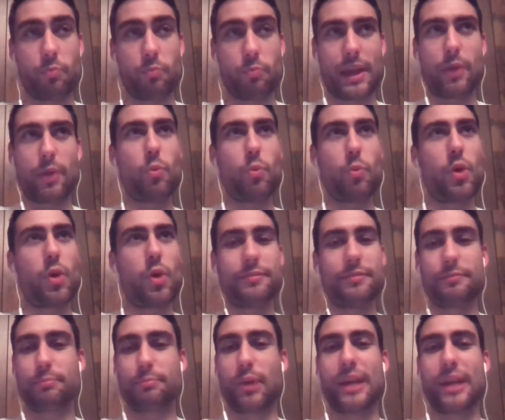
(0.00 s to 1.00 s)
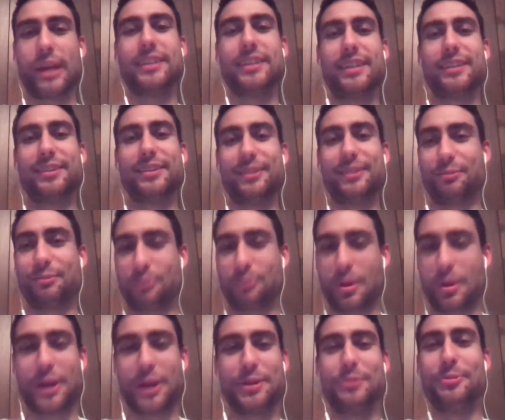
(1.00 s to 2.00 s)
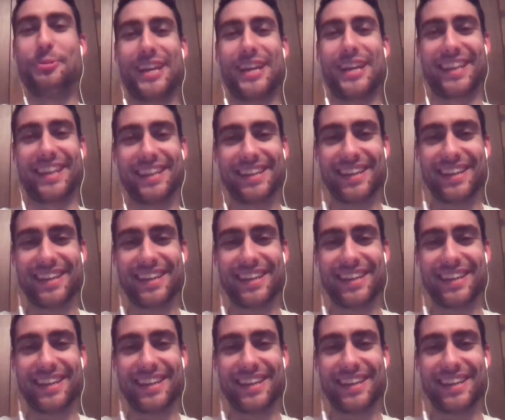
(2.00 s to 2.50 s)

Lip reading: now wife pregnant right away.